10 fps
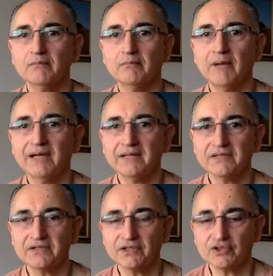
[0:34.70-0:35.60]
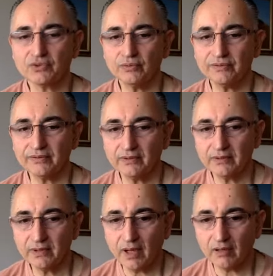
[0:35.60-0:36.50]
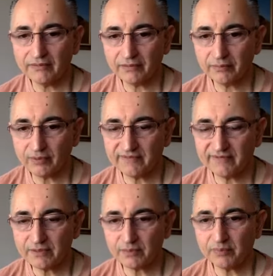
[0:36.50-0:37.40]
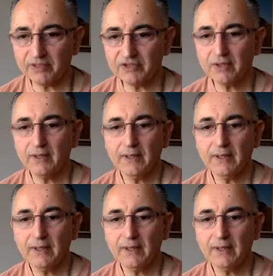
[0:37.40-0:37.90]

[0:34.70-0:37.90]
Mind That Seeks Truth author poet Facebook page.